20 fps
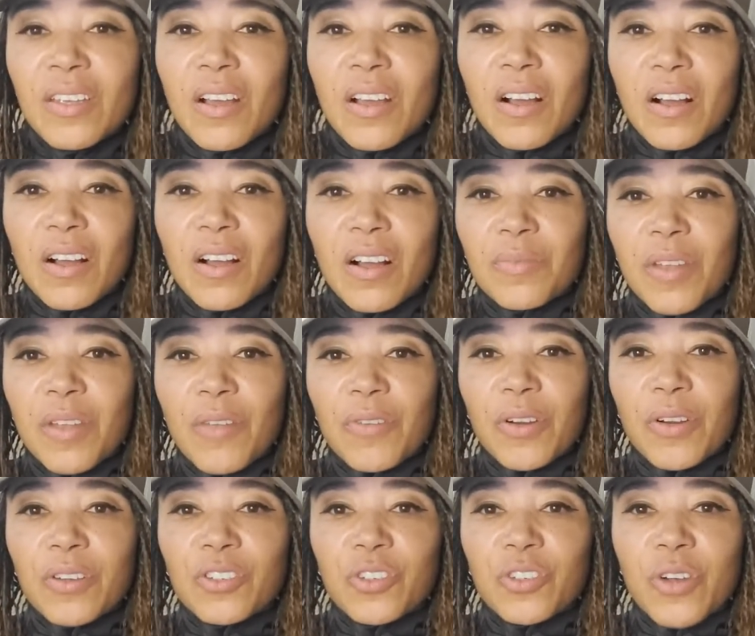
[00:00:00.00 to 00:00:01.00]
Um,
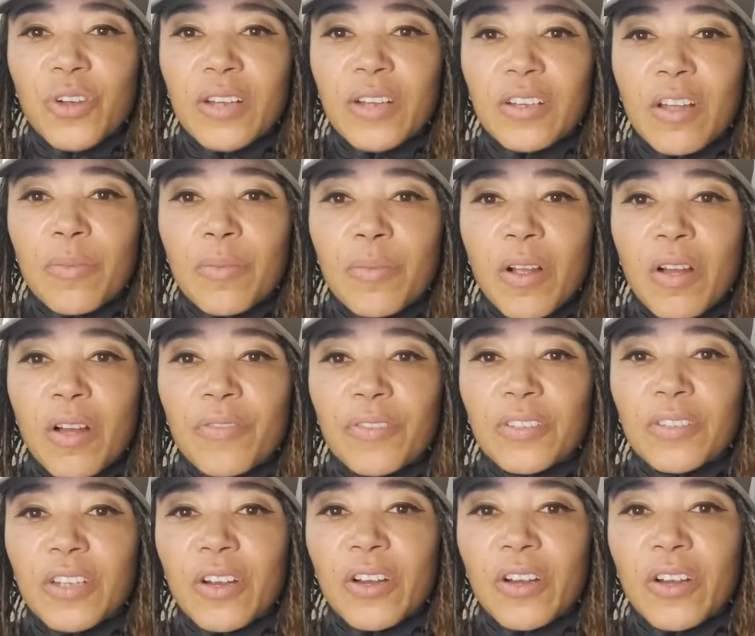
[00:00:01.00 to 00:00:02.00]
never tried coming off of
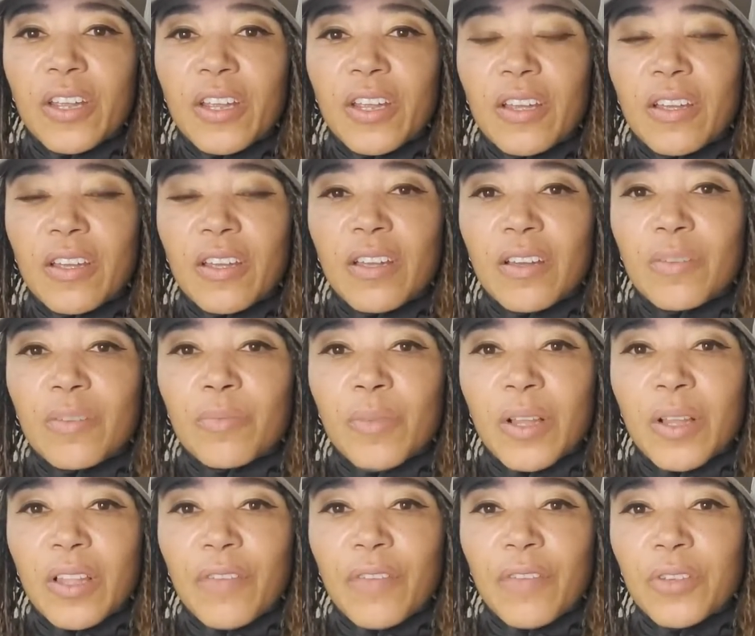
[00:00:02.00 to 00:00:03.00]
dairy in
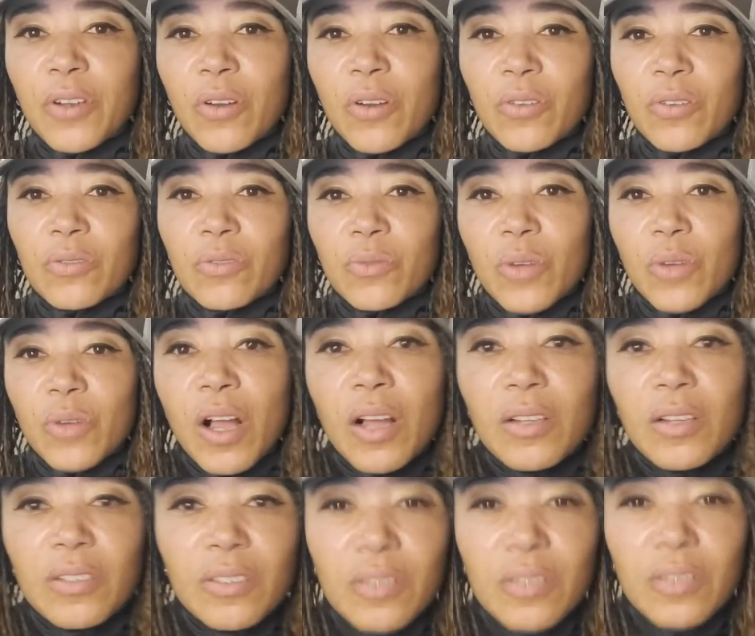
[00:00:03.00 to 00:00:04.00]
my life. You don't, well,
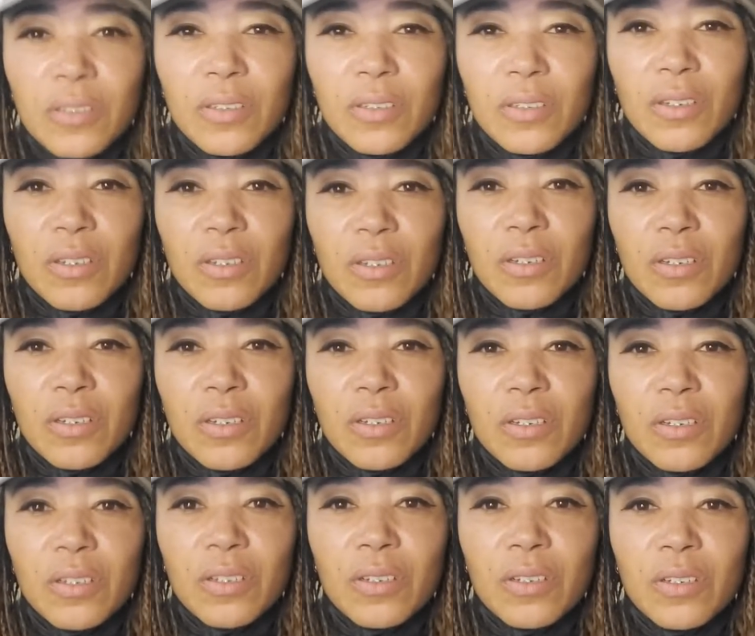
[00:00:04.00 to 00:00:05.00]

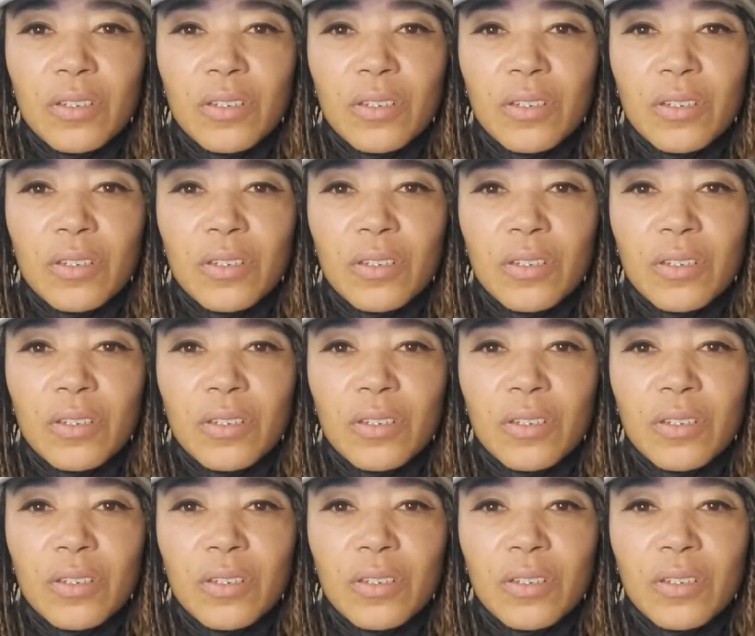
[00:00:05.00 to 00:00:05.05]
uh,